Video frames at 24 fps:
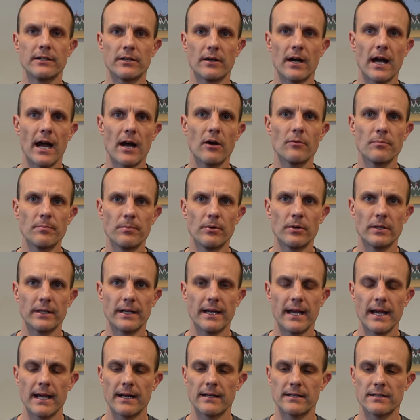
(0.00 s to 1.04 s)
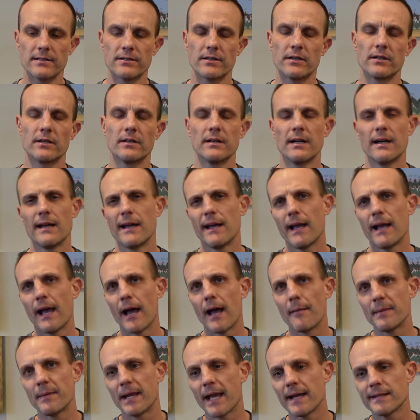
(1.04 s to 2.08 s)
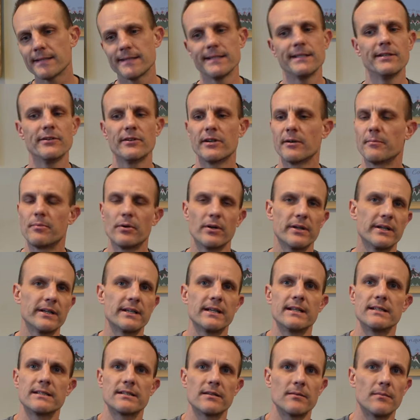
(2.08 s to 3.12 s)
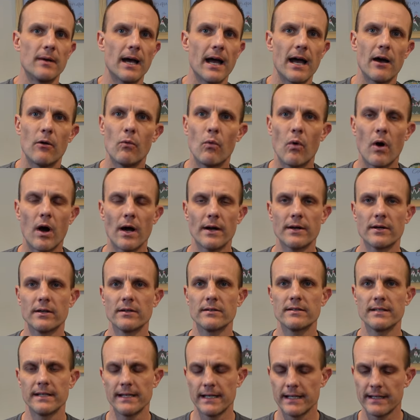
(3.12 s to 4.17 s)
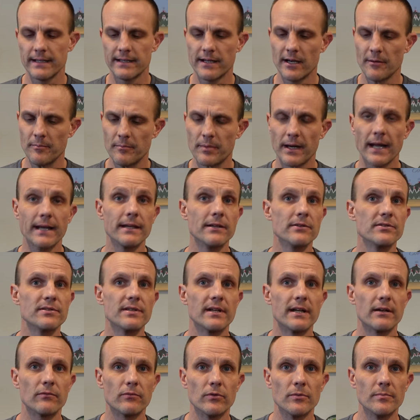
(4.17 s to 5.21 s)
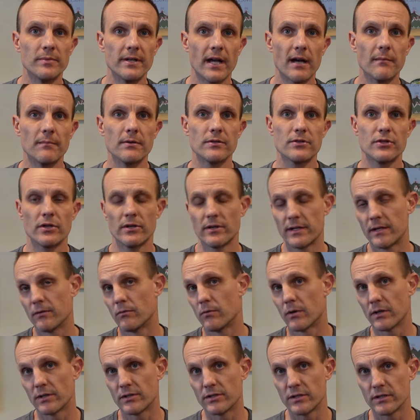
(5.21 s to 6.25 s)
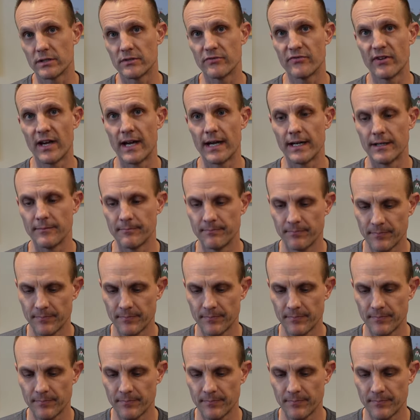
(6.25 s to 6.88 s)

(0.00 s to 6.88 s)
your output canister. I'm guessing you could put it in some hot water to heat it up, but I used it at room temperature and it worked just fine.